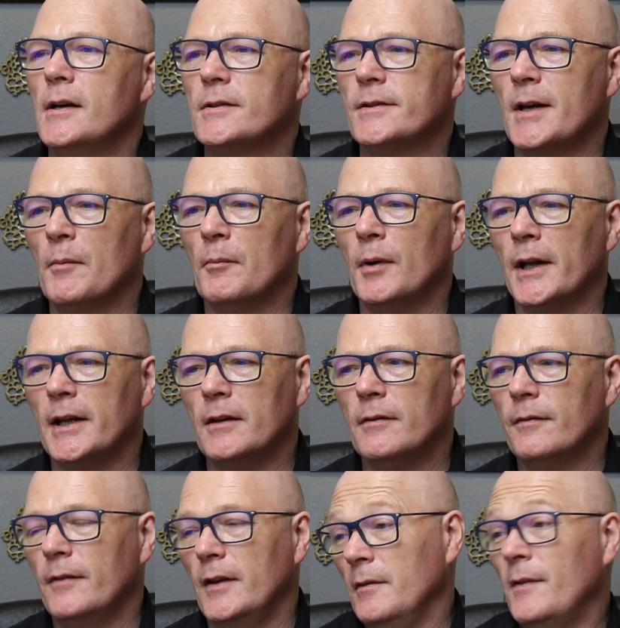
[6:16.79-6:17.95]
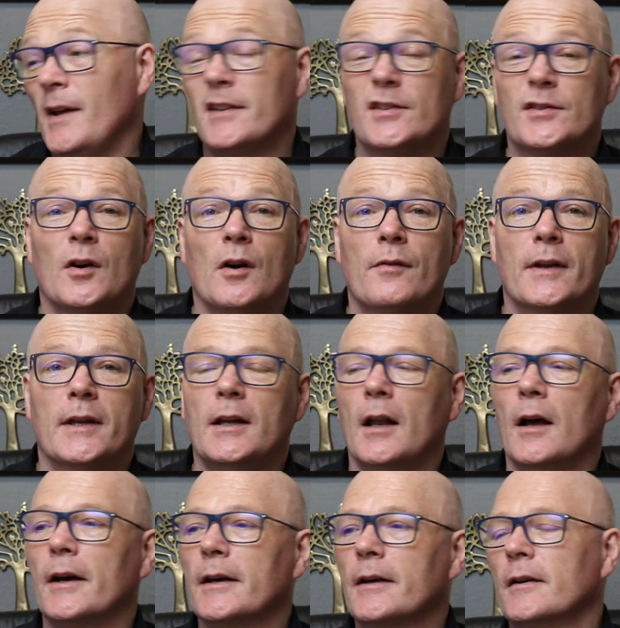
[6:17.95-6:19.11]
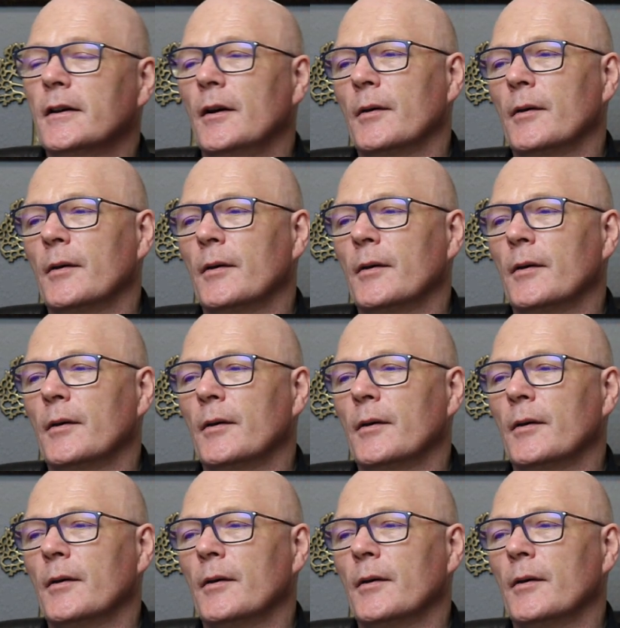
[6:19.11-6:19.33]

as a template if, if that's the sort of thing you like.